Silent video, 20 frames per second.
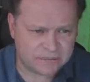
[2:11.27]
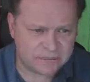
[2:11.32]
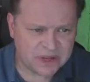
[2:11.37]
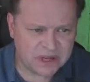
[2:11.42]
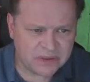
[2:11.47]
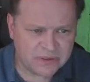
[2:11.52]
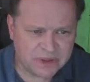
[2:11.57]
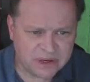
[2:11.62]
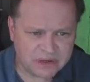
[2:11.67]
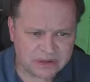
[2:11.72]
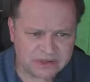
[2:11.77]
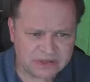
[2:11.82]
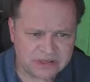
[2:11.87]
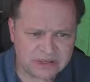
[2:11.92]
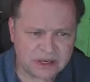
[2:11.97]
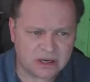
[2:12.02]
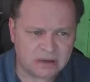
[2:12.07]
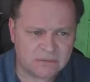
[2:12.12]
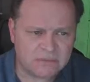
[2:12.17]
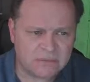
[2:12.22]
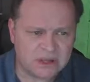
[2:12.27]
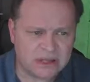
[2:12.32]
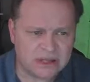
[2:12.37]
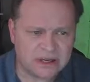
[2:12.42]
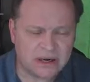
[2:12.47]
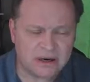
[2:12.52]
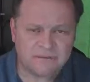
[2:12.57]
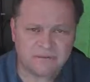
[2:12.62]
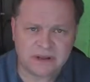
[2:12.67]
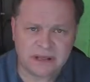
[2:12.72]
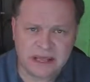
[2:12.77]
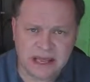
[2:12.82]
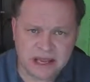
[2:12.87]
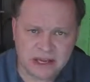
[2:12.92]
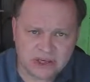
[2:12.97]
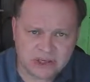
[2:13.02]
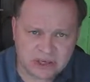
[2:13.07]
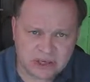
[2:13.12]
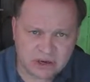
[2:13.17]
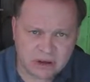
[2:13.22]
There's some
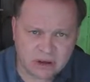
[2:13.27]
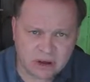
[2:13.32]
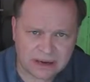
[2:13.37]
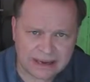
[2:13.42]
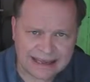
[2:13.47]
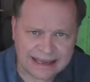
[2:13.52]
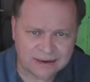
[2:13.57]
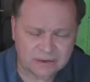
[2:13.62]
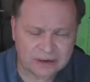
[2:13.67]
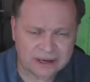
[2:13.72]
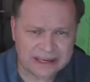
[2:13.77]
clarification on how